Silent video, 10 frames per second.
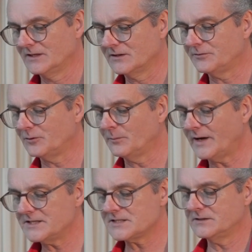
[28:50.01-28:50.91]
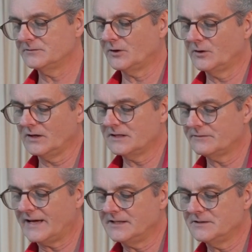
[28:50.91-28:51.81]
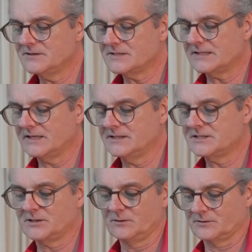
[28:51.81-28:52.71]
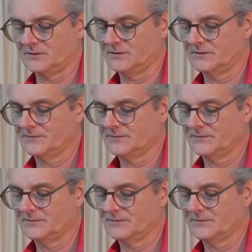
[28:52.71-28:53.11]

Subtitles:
the formation of early values in children.